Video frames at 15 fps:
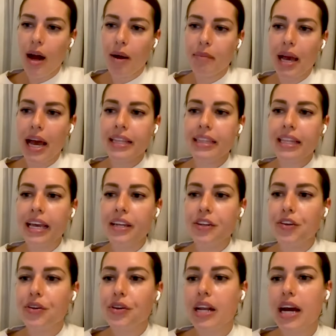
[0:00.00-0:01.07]
Um, and
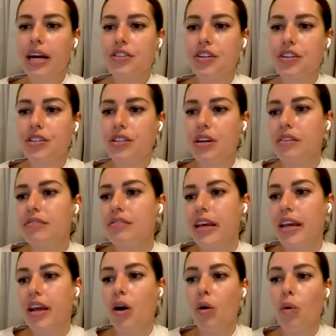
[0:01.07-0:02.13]
then you can ask
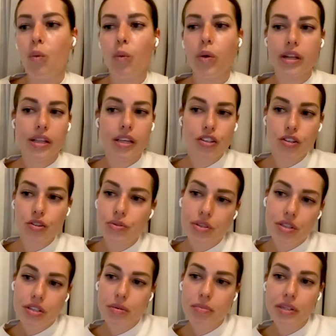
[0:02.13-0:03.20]
yourself, like, what are they
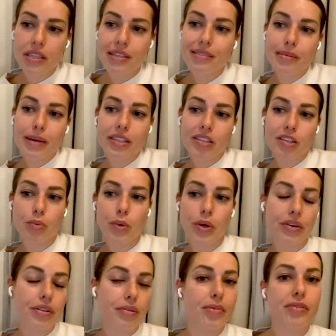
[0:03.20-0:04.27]
choosing to believe about their
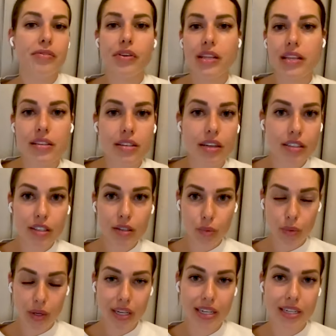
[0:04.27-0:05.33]
worth before they
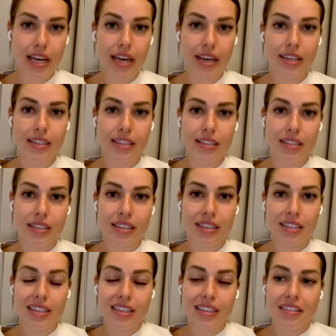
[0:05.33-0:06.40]
start their workday?
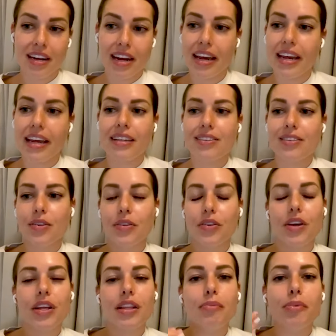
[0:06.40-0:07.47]
Right?
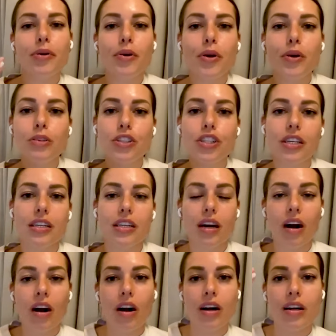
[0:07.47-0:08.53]
So you can approach
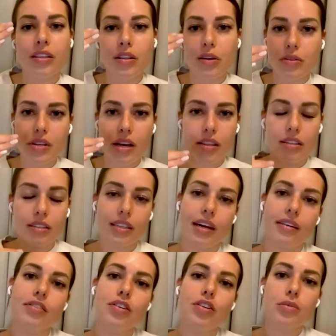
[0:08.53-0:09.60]
it on those
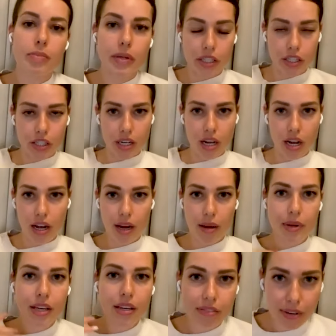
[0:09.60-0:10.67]
other levels, but you're
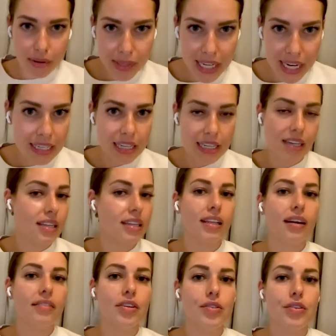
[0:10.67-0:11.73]
coming from the
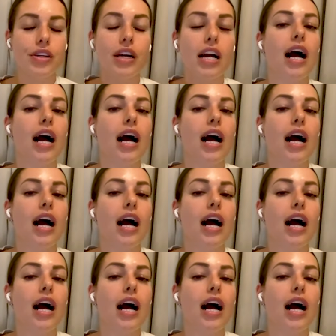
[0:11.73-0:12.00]
identity level.